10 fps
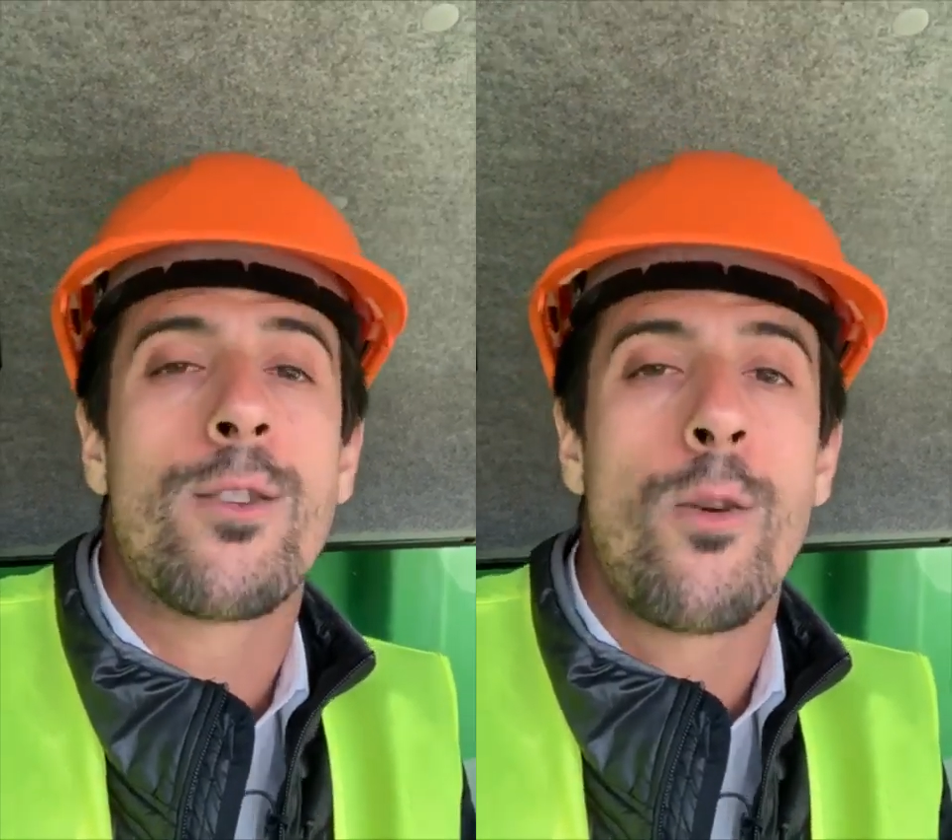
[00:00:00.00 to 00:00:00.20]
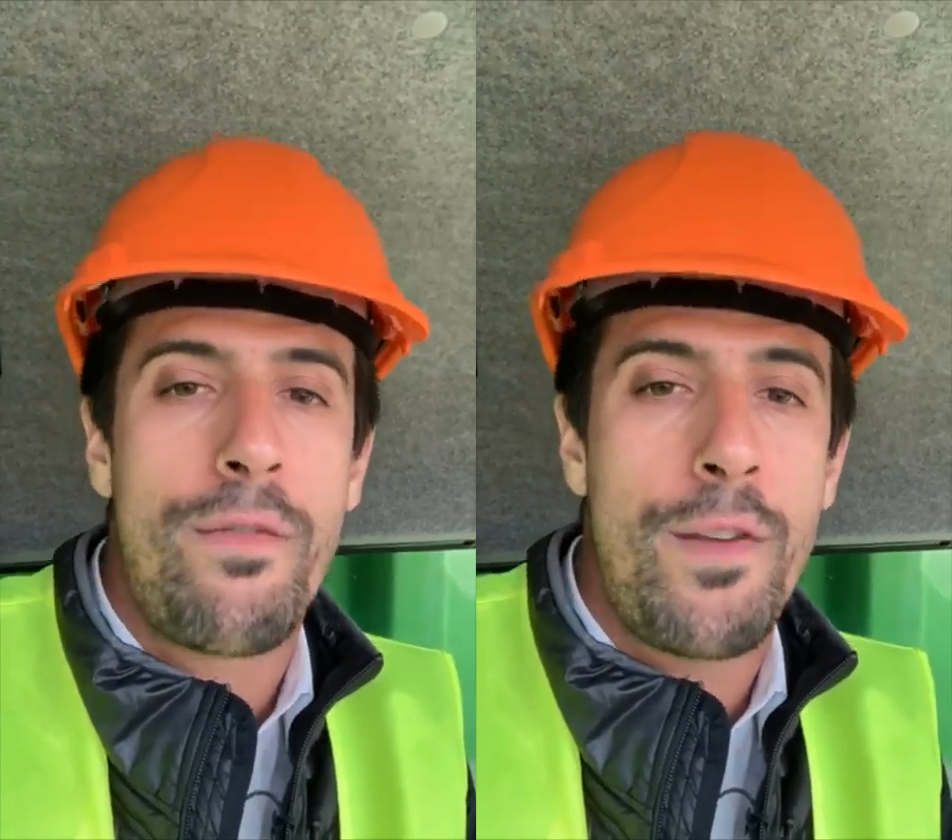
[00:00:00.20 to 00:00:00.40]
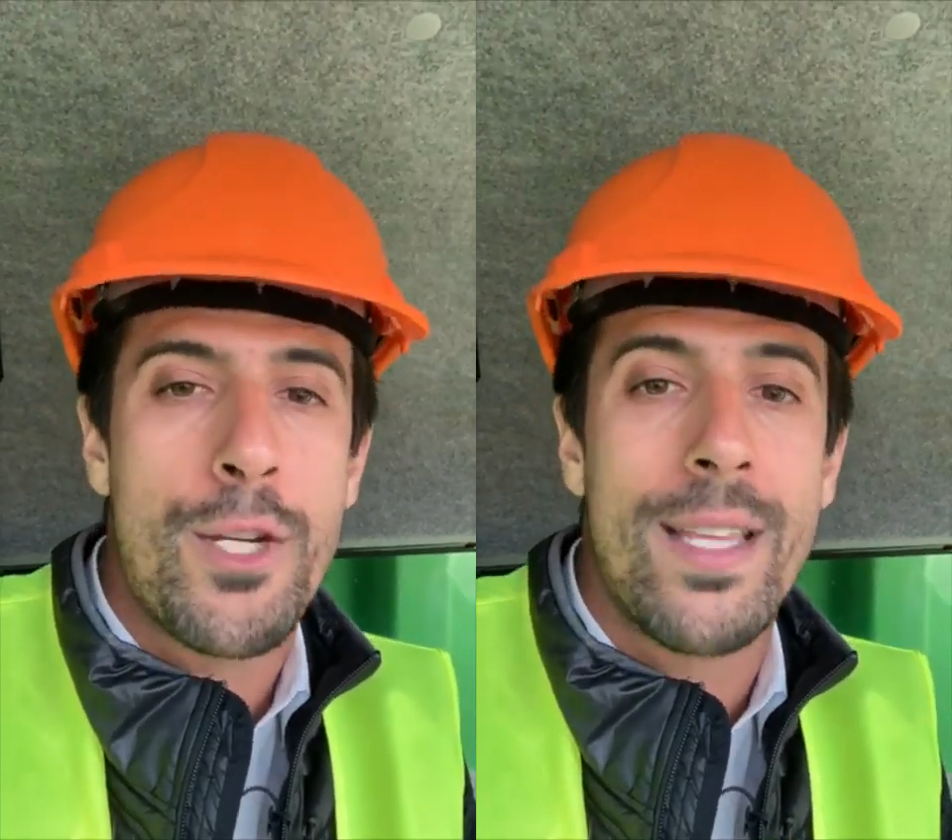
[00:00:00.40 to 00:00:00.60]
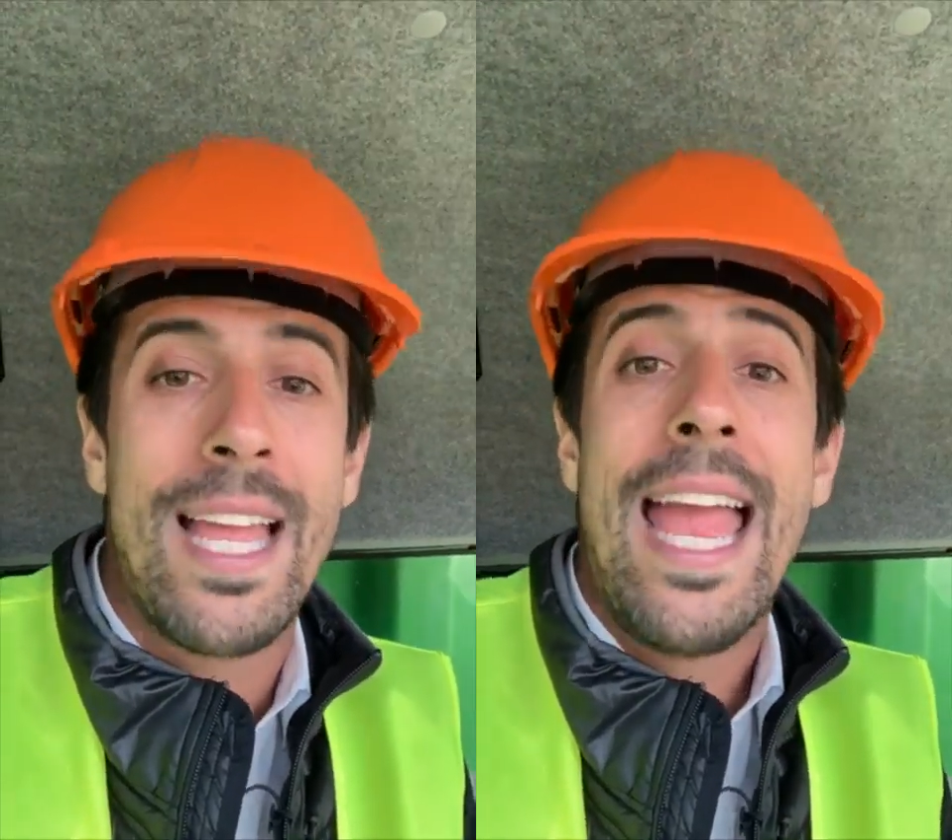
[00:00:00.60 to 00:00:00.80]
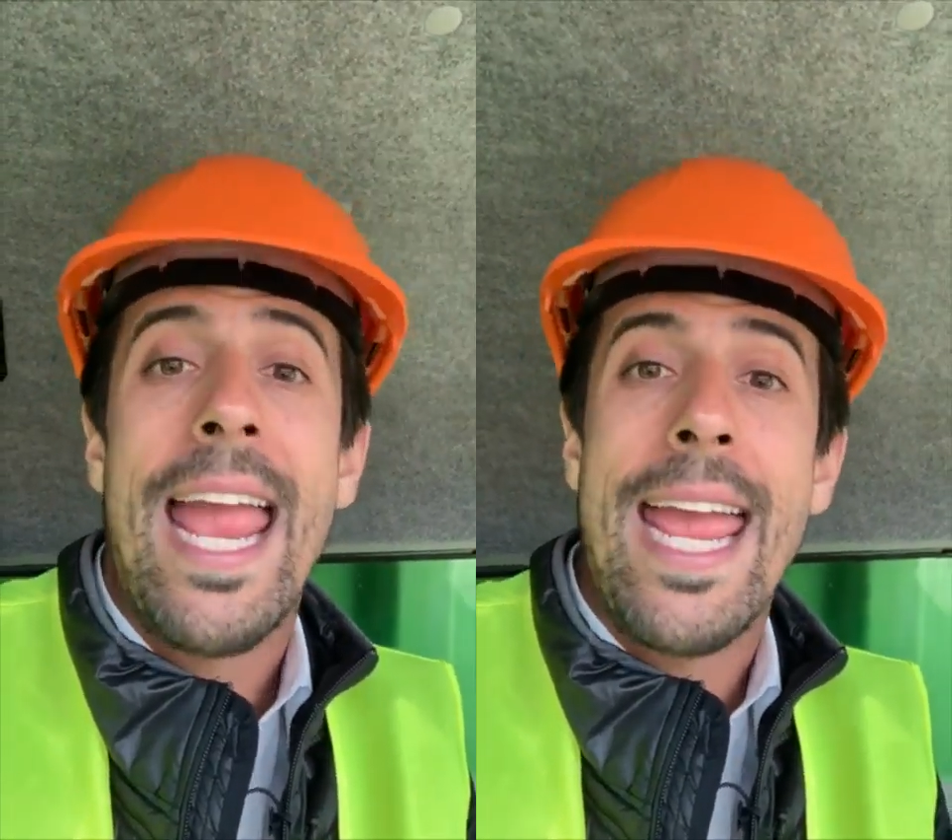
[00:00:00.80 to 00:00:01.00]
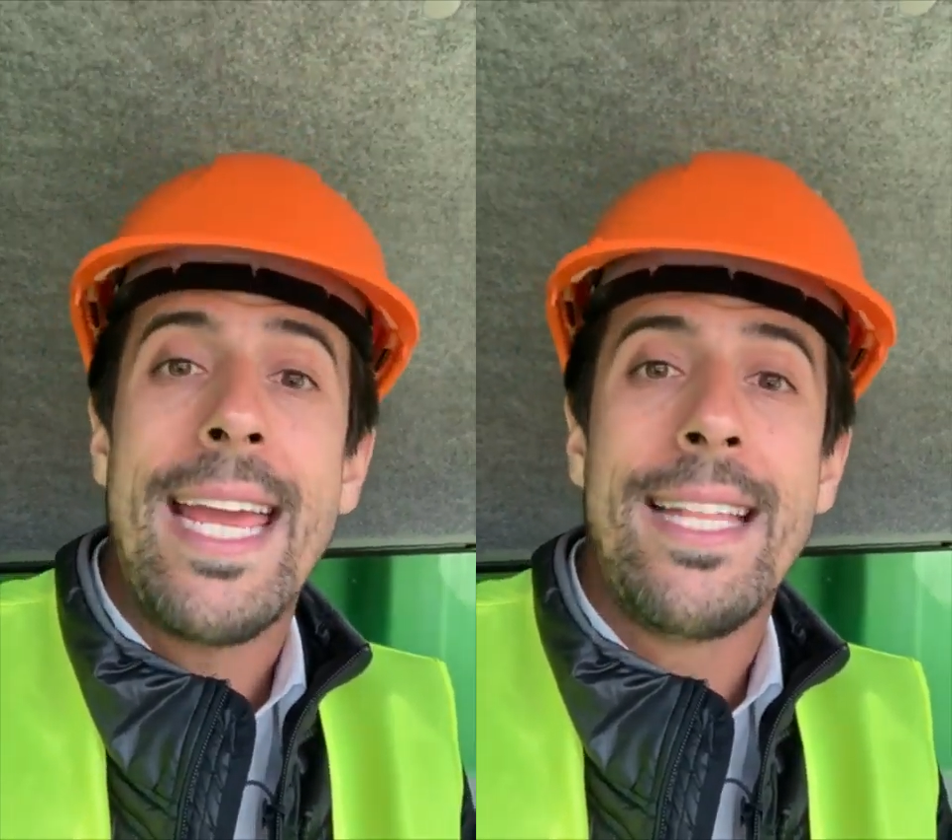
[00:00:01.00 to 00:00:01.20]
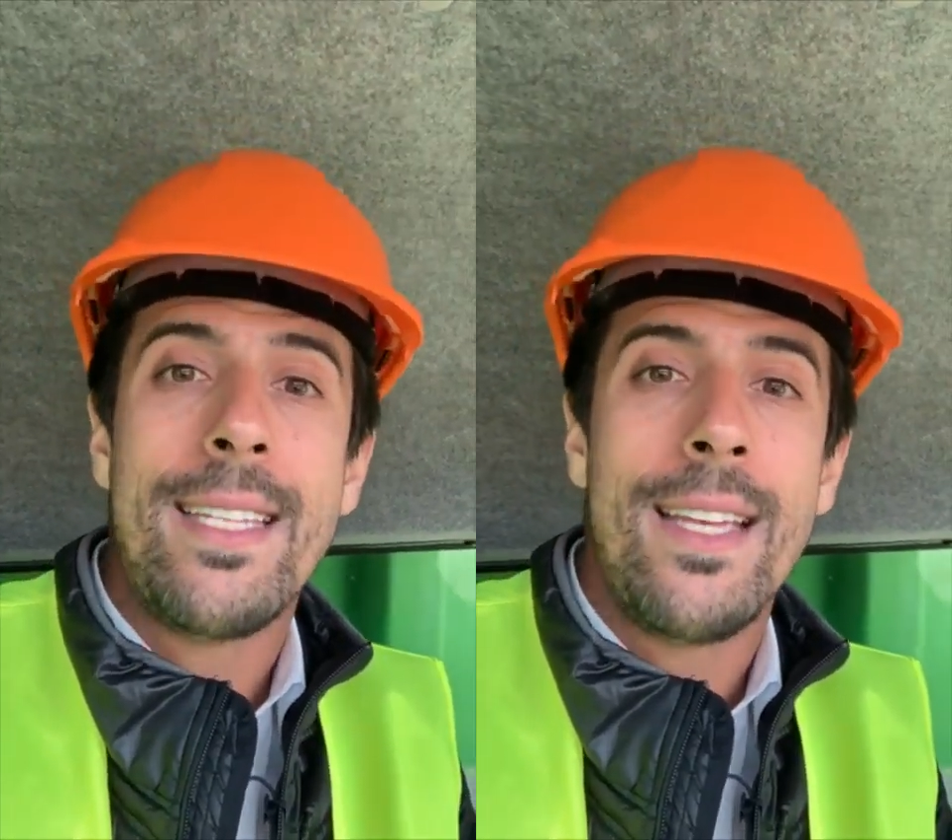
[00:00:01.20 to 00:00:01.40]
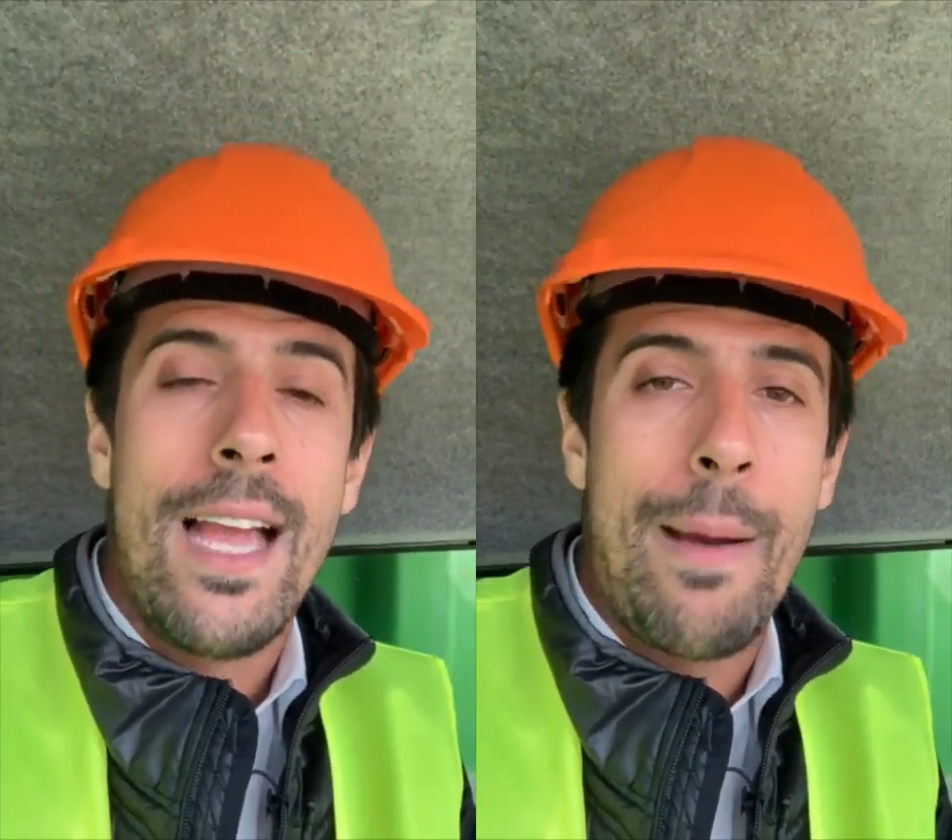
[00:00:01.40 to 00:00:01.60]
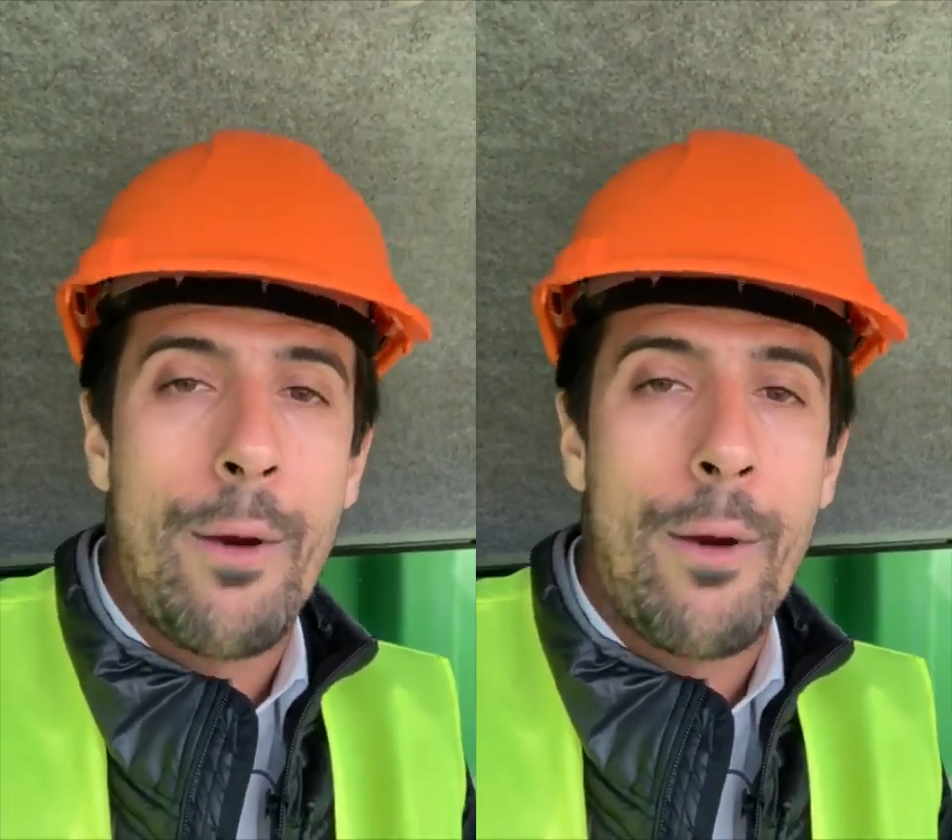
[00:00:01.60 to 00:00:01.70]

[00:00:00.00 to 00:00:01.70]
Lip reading: so efficient. And I'm